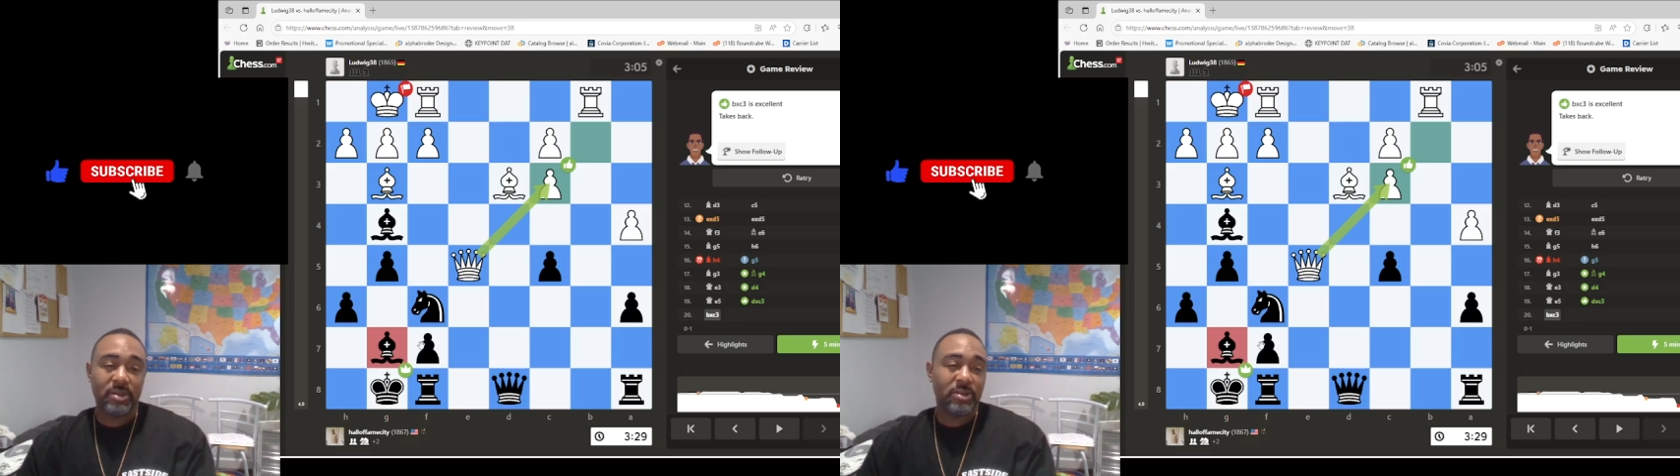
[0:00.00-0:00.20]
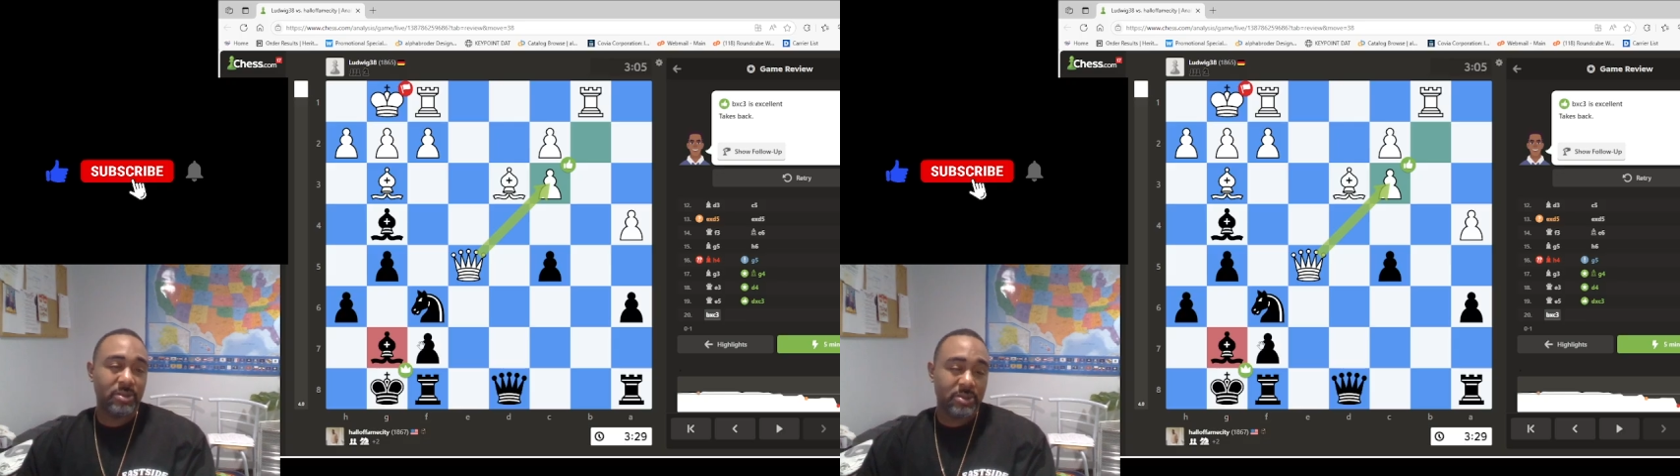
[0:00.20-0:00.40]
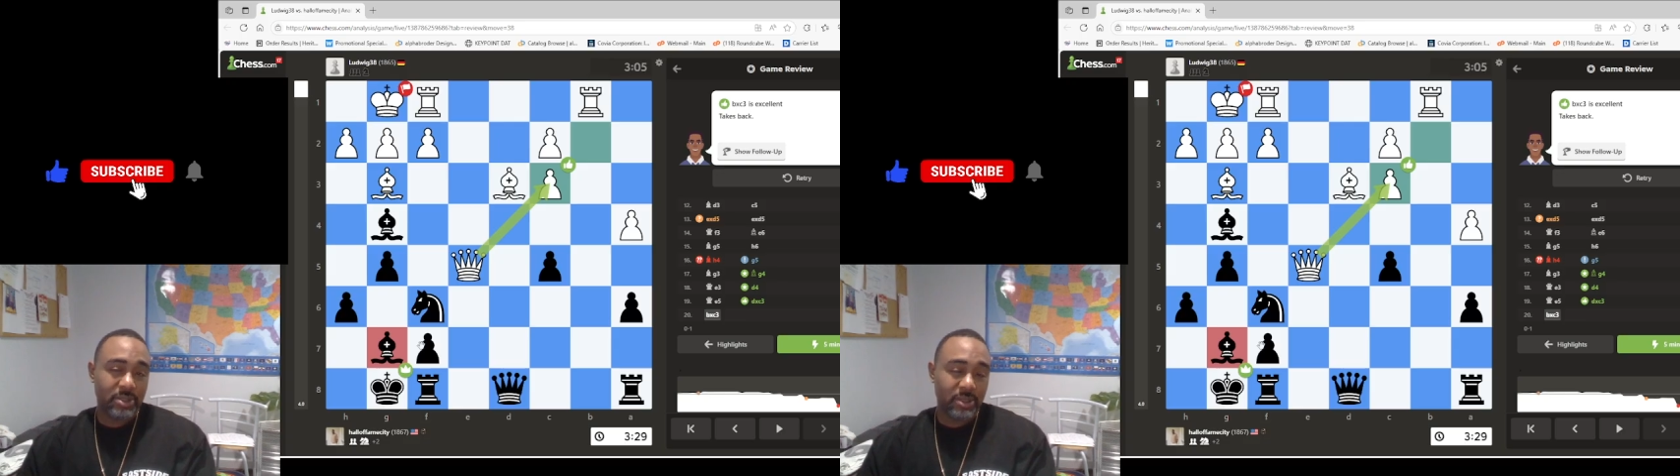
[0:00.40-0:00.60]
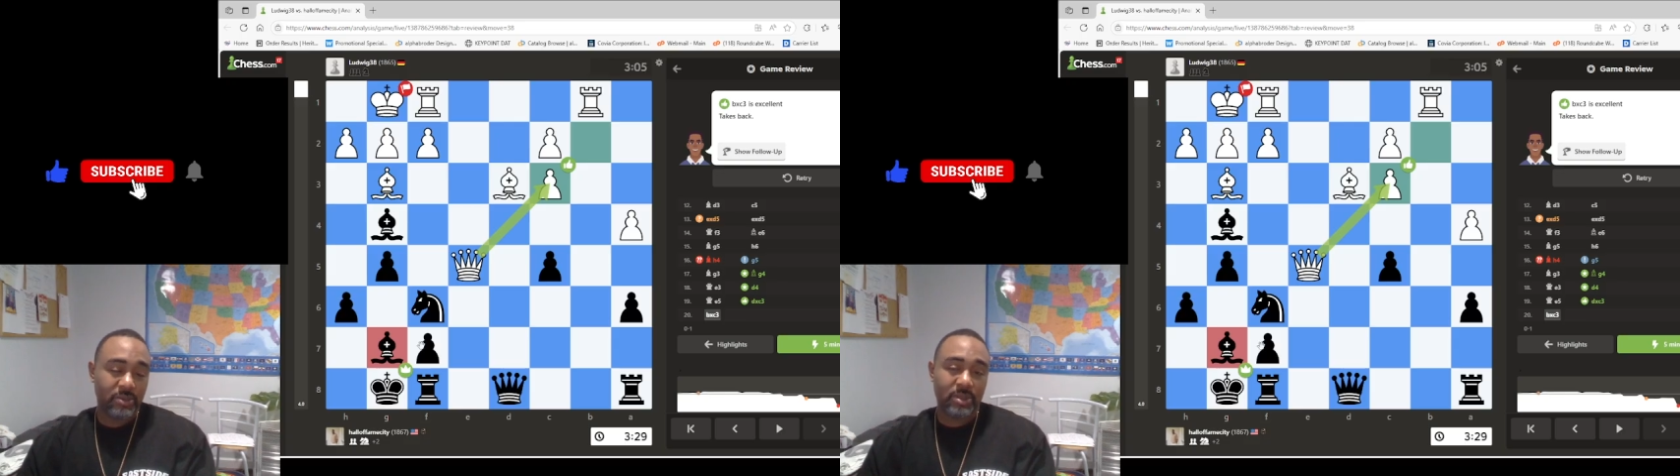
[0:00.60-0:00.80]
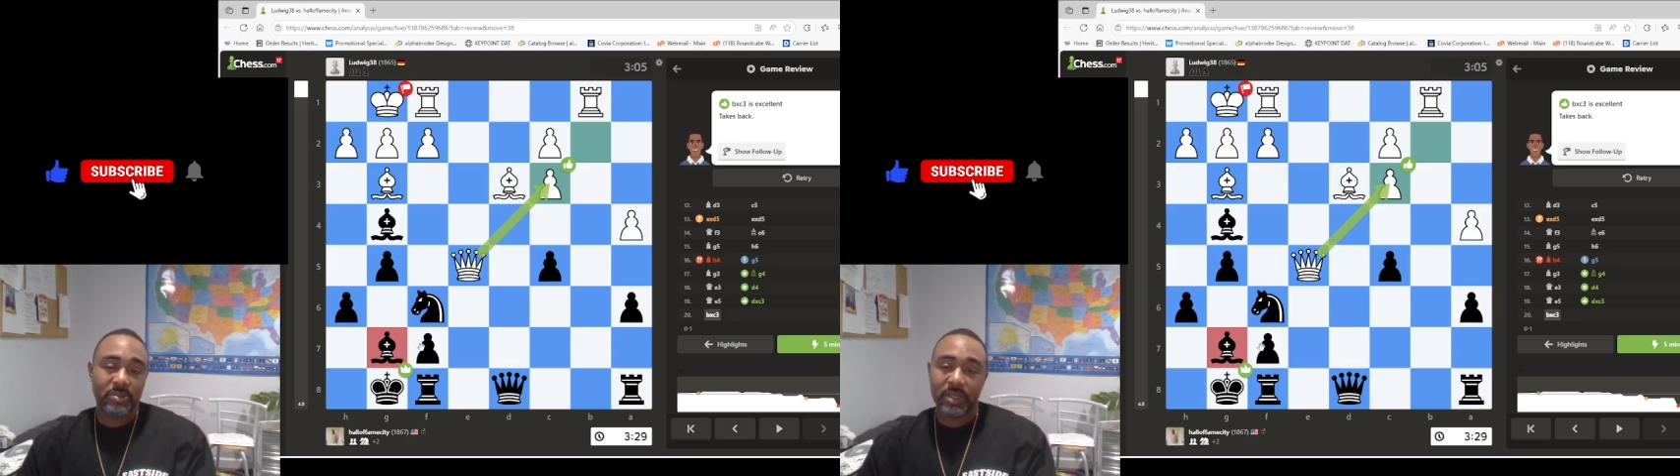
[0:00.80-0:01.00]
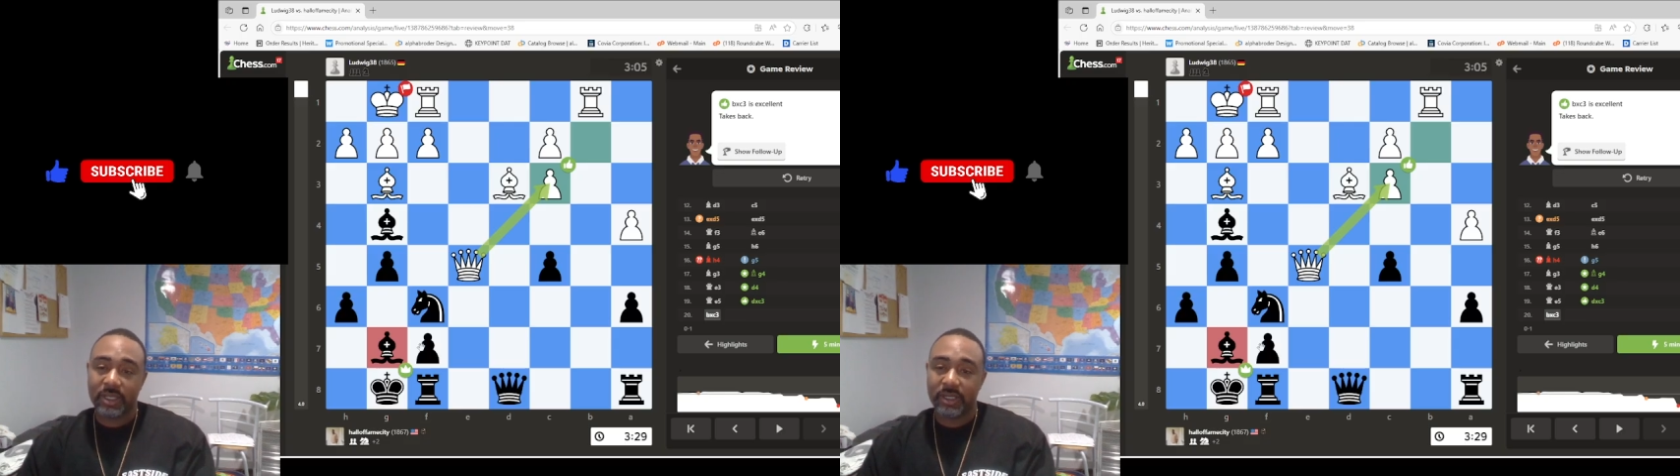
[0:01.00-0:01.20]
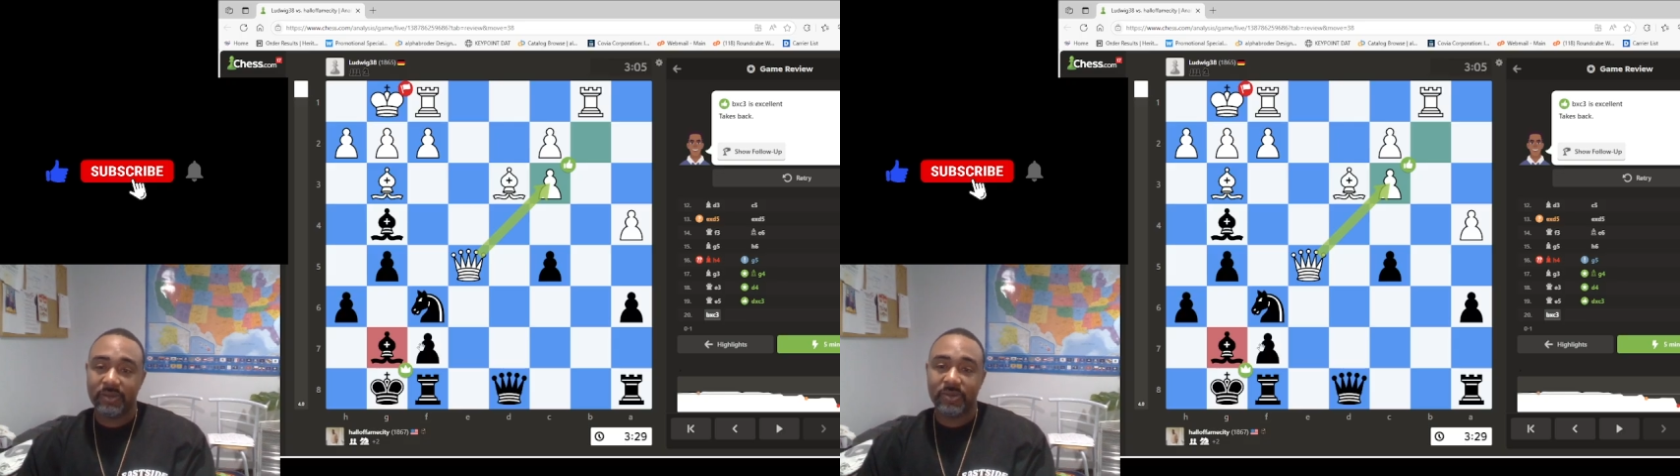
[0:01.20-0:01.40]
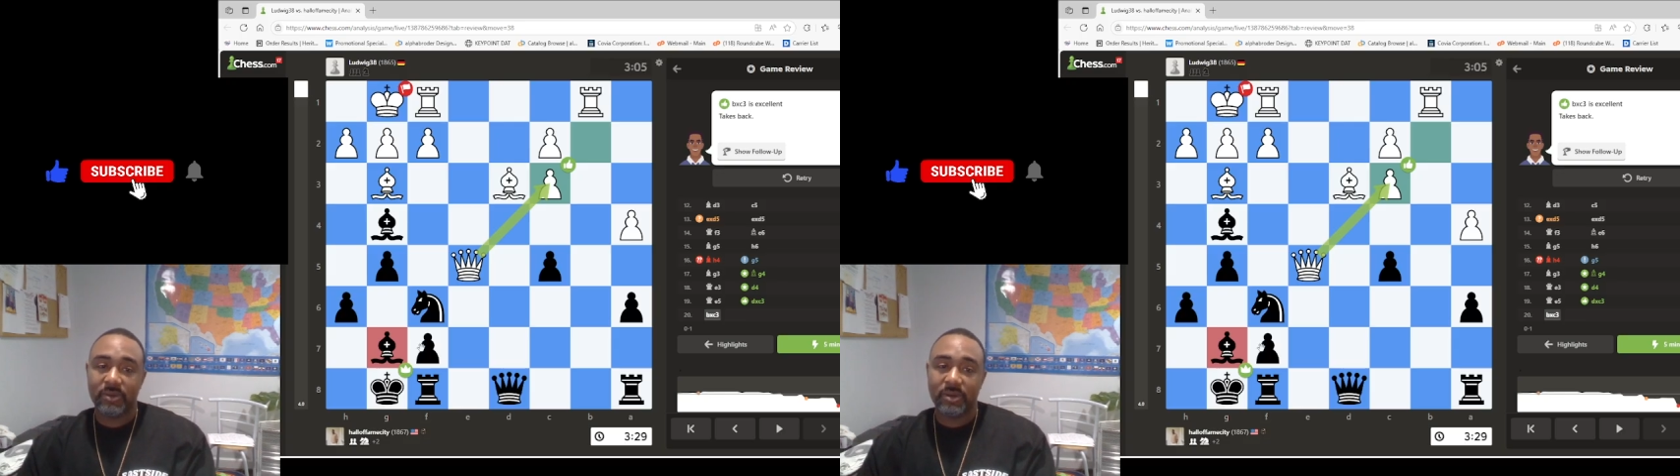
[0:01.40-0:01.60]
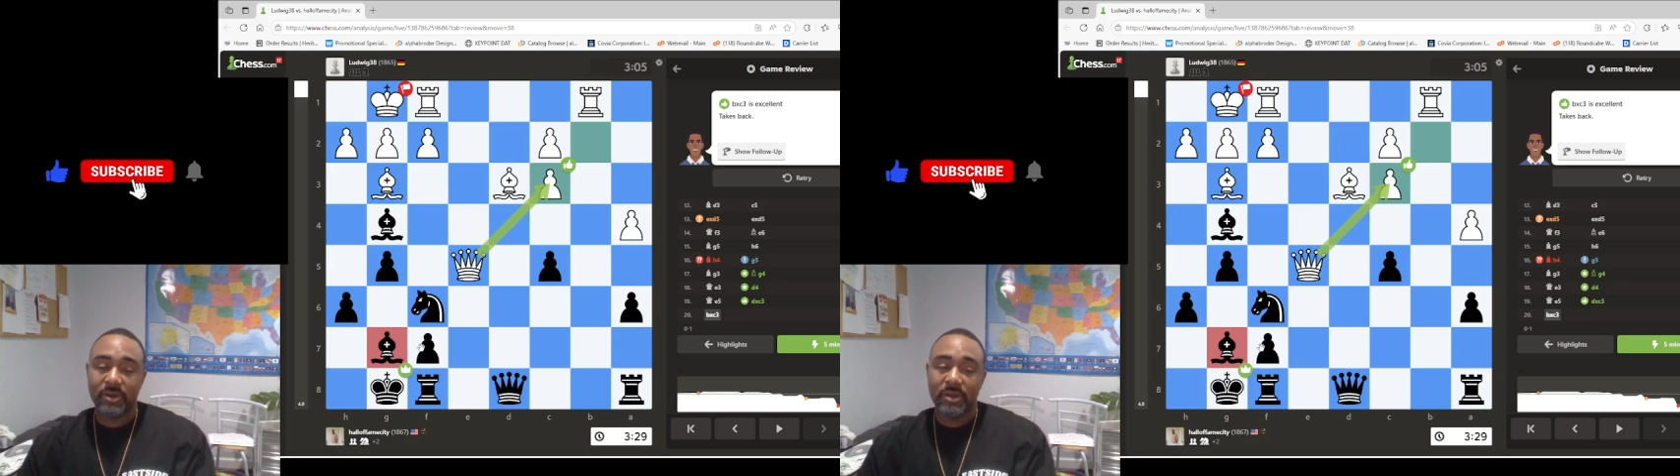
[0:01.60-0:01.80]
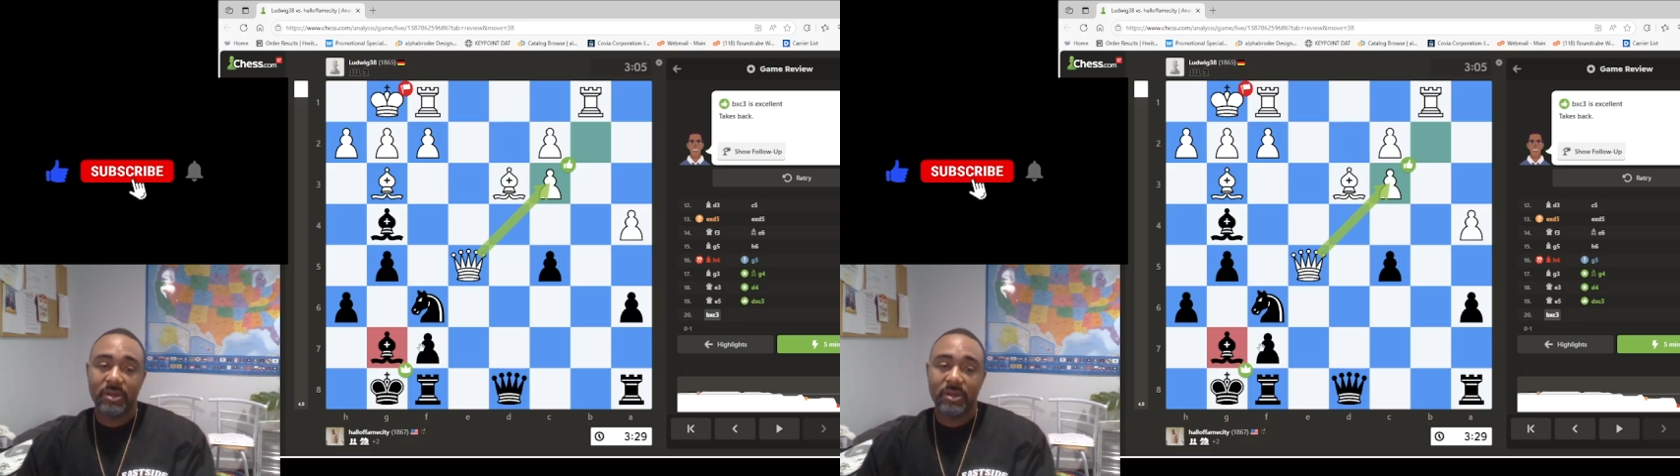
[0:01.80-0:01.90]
do you still want to play E4?